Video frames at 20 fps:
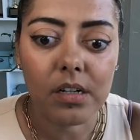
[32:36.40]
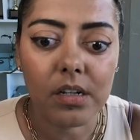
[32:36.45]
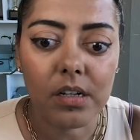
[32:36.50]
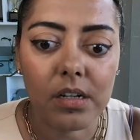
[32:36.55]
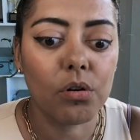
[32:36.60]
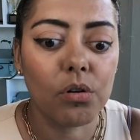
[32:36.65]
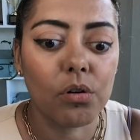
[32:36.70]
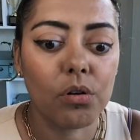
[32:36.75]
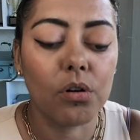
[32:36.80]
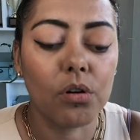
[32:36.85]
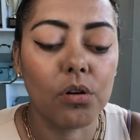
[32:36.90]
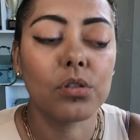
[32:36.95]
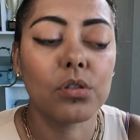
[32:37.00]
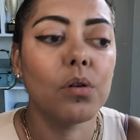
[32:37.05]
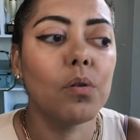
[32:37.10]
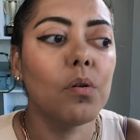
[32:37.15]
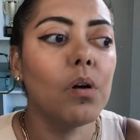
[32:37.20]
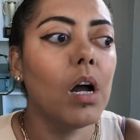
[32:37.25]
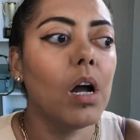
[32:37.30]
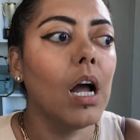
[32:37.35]
of control.
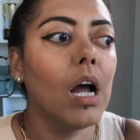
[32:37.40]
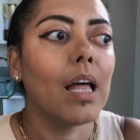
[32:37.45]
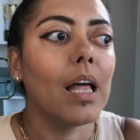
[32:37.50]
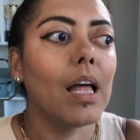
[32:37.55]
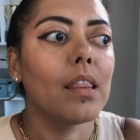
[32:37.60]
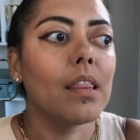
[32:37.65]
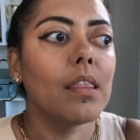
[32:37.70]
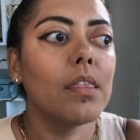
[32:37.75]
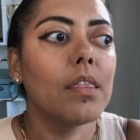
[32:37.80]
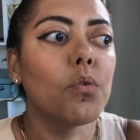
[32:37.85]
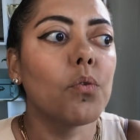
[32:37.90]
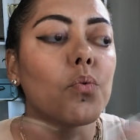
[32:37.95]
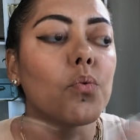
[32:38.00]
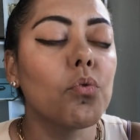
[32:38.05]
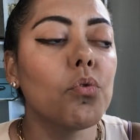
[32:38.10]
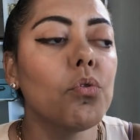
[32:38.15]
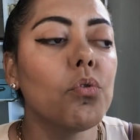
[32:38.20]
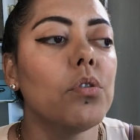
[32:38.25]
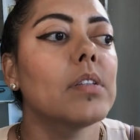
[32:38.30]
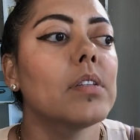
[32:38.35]
So the
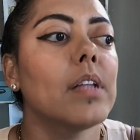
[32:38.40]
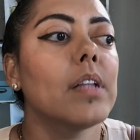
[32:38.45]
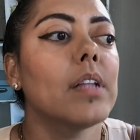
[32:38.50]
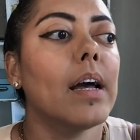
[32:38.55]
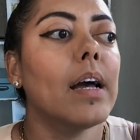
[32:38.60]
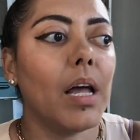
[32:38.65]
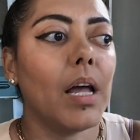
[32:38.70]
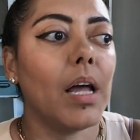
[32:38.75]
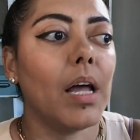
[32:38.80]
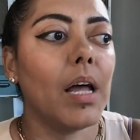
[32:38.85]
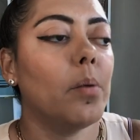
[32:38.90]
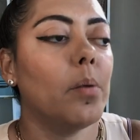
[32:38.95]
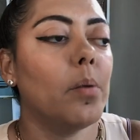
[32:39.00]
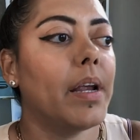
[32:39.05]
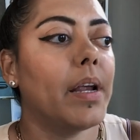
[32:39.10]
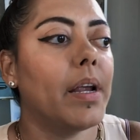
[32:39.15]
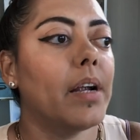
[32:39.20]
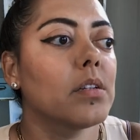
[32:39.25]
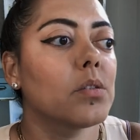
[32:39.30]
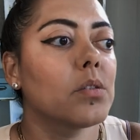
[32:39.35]
rules that apply to our
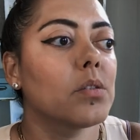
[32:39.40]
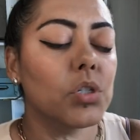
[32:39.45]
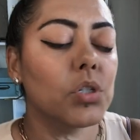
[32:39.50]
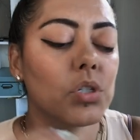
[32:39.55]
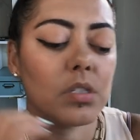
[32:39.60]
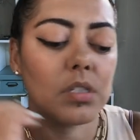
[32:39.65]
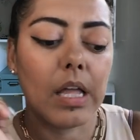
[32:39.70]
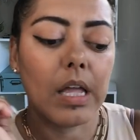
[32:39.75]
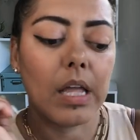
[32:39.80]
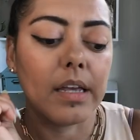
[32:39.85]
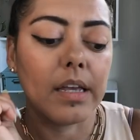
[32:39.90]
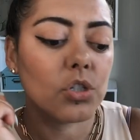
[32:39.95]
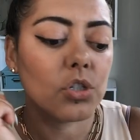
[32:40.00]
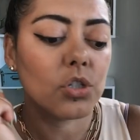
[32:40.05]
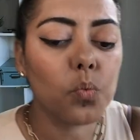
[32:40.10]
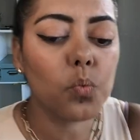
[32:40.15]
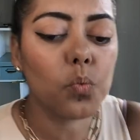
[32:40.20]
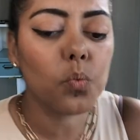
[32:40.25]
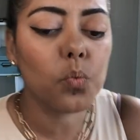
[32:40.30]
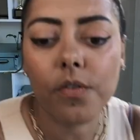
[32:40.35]
parents, which is like
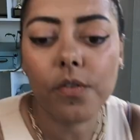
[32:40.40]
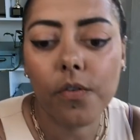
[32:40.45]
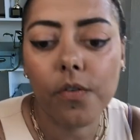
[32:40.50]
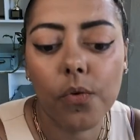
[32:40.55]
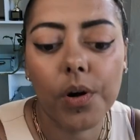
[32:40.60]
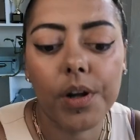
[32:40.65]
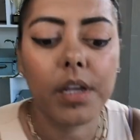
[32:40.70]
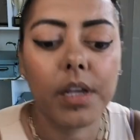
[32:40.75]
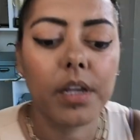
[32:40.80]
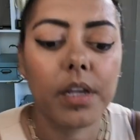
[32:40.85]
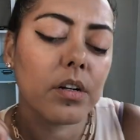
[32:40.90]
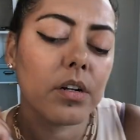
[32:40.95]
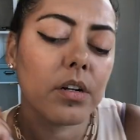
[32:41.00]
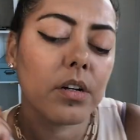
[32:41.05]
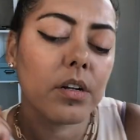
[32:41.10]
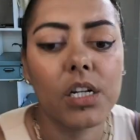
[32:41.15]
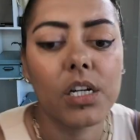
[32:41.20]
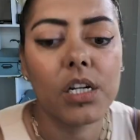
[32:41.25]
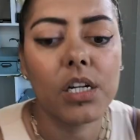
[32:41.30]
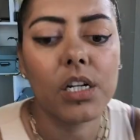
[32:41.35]
just work for 40
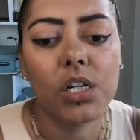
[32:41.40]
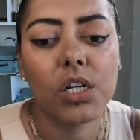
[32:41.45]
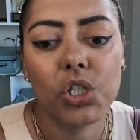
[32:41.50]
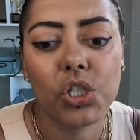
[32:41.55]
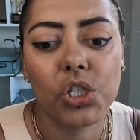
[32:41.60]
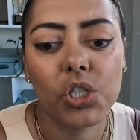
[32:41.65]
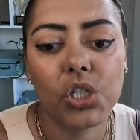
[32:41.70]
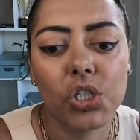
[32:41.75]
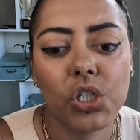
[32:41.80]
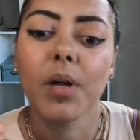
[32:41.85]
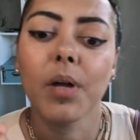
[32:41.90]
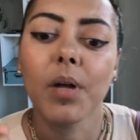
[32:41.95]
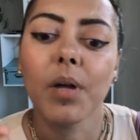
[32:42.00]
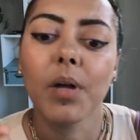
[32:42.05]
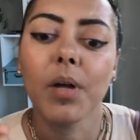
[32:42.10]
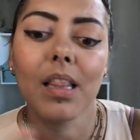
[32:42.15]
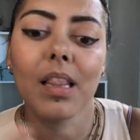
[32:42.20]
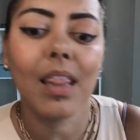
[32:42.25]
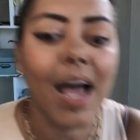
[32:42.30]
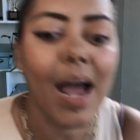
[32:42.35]
years, get a good job,
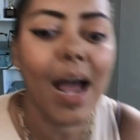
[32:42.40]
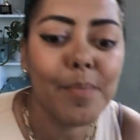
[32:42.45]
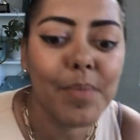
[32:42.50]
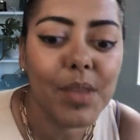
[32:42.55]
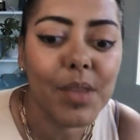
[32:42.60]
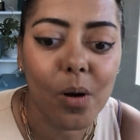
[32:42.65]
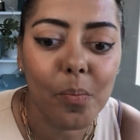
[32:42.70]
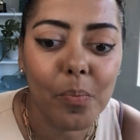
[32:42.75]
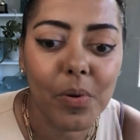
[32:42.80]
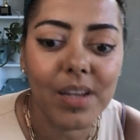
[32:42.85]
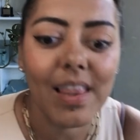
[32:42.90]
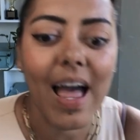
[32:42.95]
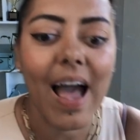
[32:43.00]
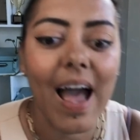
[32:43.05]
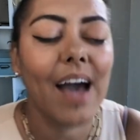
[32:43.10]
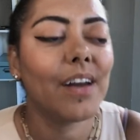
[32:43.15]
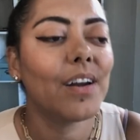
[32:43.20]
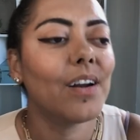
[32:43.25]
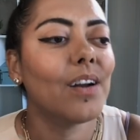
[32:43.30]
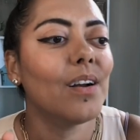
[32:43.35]
climb the corporate
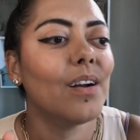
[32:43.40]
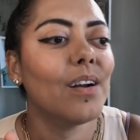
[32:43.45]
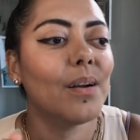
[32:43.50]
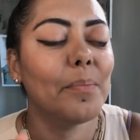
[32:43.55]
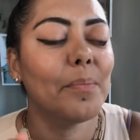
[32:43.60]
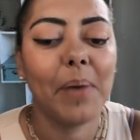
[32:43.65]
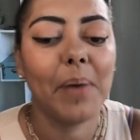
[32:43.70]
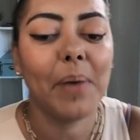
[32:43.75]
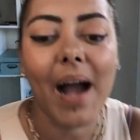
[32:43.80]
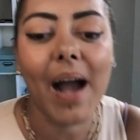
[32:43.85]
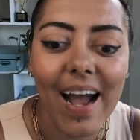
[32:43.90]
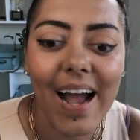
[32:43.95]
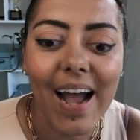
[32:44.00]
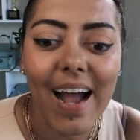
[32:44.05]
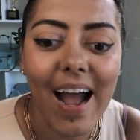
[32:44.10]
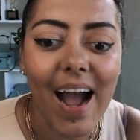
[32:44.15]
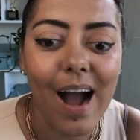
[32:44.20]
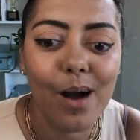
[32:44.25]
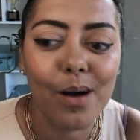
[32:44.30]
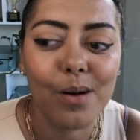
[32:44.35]
ladder, buy a
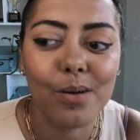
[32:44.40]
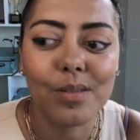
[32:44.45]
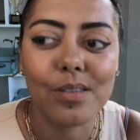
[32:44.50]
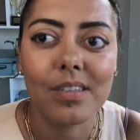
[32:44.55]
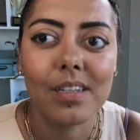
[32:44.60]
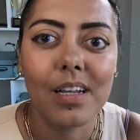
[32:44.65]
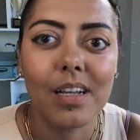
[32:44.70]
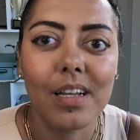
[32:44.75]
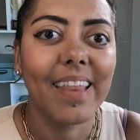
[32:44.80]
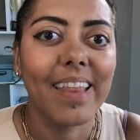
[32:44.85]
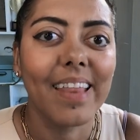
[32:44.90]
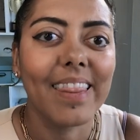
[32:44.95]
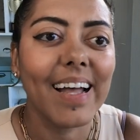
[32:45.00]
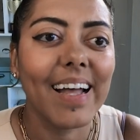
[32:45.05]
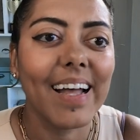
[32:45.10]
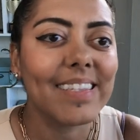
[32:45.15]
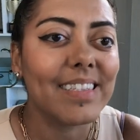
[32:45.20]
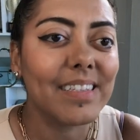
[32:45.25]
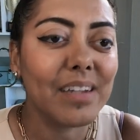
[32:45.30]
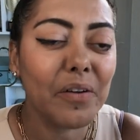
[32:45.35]
house,
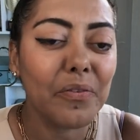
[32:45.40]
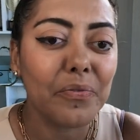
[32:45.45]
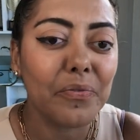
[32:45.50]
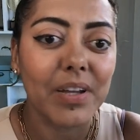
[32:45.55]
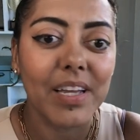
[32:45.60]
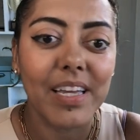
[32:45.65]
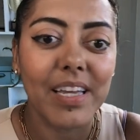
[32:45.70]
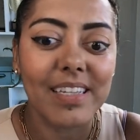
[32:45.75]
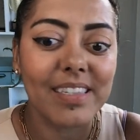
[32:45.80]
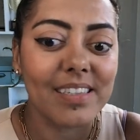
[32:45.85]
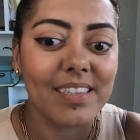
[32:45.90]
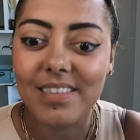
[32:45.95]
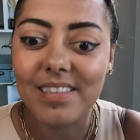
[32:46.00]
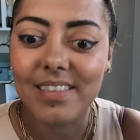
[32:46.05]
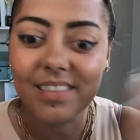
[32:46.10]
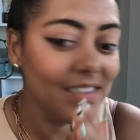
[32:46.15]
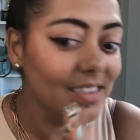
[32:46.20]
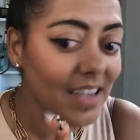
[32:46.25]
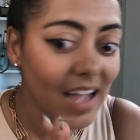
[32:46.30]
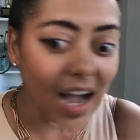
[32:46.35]
that stuff is
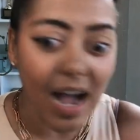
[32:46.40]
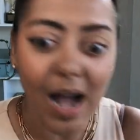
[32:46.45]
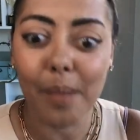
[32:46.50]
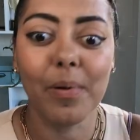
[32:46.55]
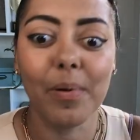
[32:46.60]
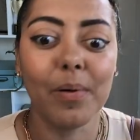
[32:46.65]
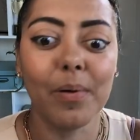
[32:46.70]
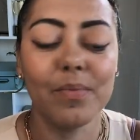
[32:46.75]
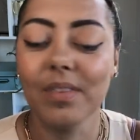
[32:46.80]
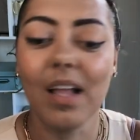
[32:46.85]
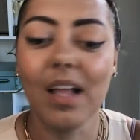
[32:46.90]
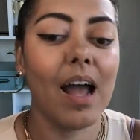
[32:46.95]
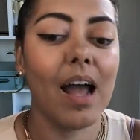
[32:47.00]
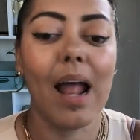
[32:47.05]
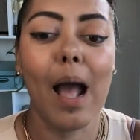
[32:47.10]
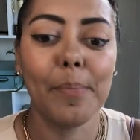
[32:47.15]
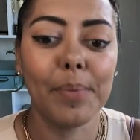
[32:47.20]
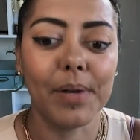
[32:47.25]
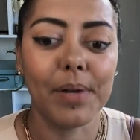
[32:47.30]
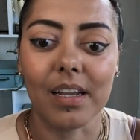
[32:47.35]
not not
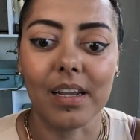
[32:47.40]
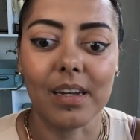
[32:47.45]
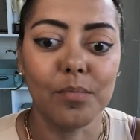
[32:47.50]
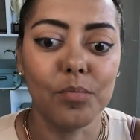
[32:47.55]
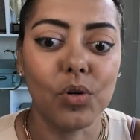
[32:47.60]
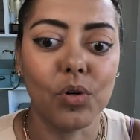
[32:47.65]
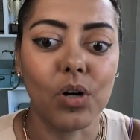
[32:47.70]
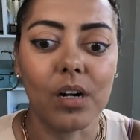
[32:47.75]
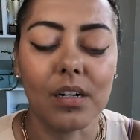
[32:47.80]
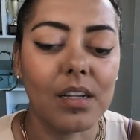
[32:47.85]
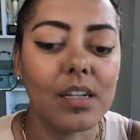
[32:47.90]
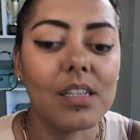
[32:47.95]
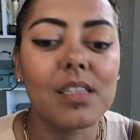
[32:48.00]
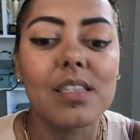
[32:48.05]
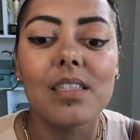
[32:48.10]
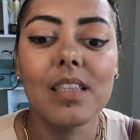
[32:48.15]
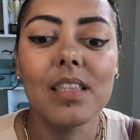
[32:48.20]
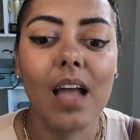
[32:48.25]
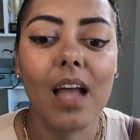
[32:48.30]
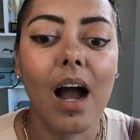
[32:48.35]
happening anymore. It's
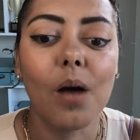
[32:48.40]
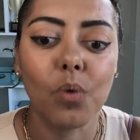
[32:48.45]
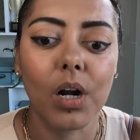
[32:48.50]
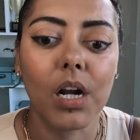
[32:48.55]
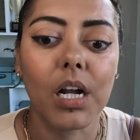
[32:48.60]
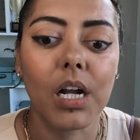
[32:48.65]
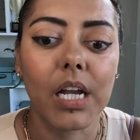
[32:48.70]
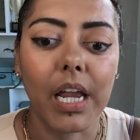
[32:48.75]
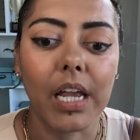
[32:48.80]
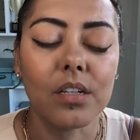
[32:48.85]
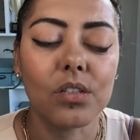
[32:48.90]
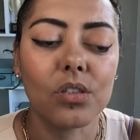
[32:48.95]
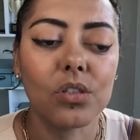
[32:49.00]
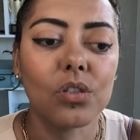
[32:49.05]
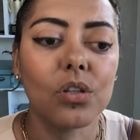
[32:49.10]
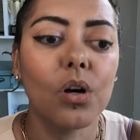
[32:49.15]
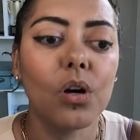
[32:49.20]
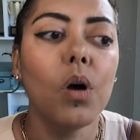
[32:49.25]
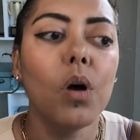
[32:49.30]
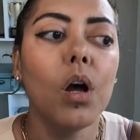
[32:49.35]
not working.
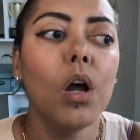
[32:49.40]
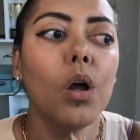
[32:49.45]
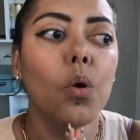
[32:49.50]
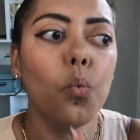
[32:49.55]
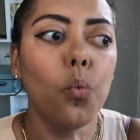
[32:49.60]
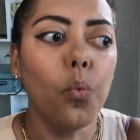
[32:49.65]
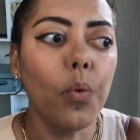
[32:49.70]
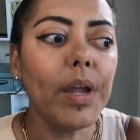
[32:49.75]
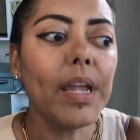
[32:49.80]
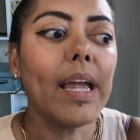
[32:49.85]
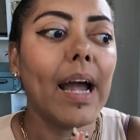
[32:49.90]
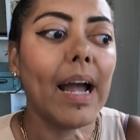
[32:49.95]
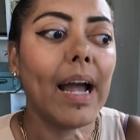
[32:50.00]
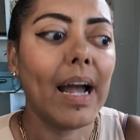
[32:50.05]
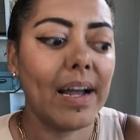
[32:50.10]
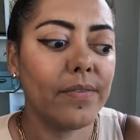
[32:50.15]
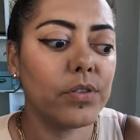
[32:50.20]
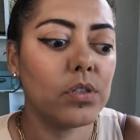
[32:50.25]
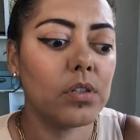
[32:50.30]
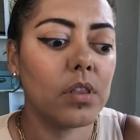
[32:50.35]
So we
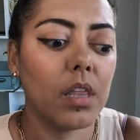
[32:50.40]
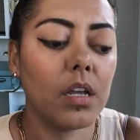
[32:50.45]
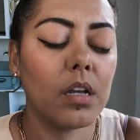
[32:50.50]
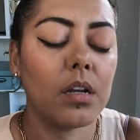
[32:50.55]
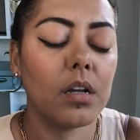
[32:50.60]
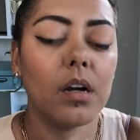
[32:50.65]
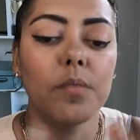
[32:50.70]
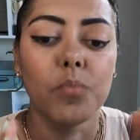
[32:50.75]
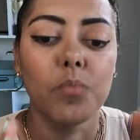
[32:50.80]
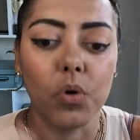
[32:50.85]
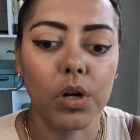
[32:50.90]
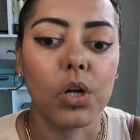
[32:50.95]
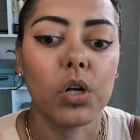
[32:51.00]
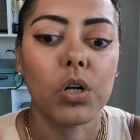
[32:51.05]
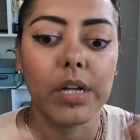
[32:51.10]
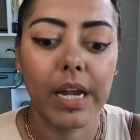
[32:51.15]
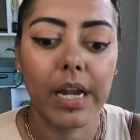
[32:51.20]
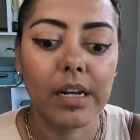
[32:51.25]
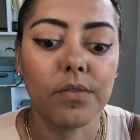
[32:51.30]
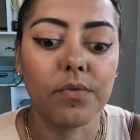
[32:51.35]
have to think more
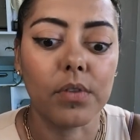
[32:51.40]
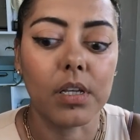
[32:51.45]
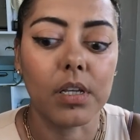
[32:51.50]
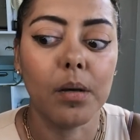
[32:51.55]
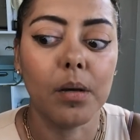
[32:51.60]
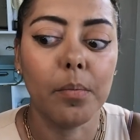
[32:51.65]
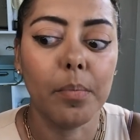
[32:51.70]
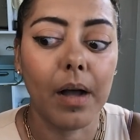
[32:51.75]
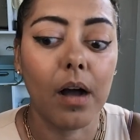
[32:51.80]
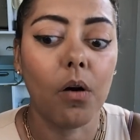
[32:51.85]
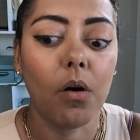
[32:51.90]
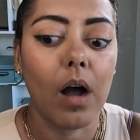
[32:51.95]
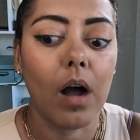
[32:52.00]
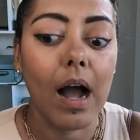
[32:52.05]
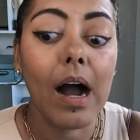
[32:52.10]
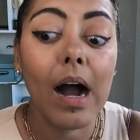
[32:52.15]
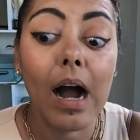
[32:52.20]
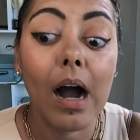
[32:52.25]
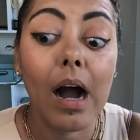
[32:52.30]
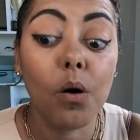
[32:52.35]
creatively about
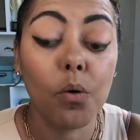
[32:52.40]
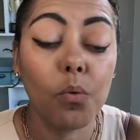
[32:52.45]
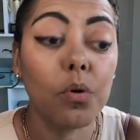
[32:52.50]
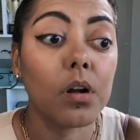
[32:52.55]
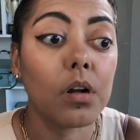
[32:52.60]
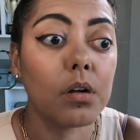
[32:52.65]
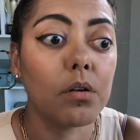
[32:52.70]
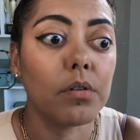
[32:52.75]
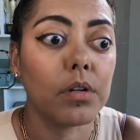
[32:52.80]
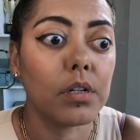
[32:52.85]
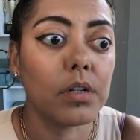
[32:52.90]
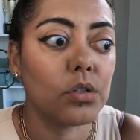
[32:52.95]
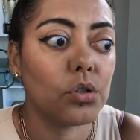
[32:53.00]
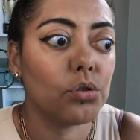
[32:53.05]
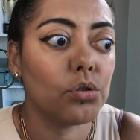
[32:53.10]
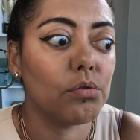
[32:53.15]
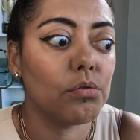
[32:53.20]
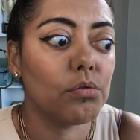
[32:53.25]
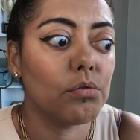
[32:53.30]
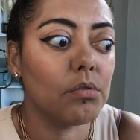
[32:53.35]
how we're going
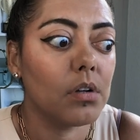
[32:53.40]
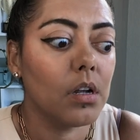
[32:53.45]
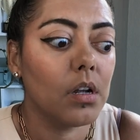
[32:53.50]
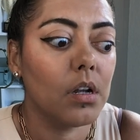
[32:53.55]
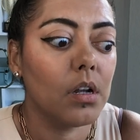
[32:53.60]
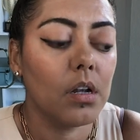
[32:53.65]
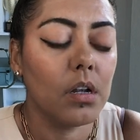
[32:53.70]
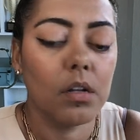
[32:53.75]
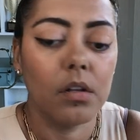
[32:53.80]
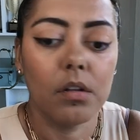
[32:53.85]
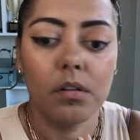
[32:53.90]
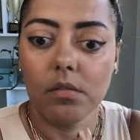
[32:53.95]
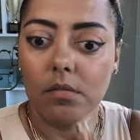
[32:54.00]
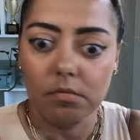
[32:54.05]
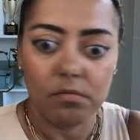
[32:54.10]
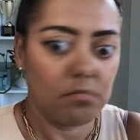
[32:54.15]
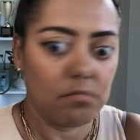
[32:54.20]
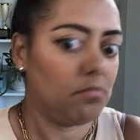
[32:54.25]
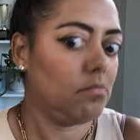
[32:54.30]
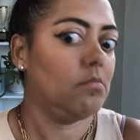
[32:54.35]
to
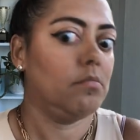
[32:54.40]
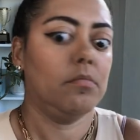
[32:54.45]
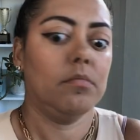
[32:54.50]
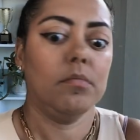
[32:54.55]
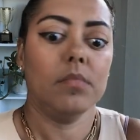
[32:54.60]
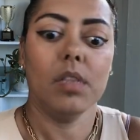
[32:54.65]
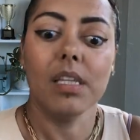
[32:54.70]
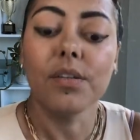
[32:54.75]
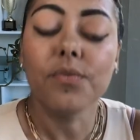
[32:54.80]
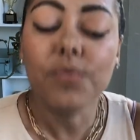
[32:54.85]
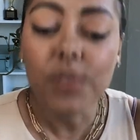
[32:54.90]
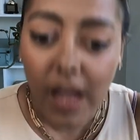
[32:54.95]
live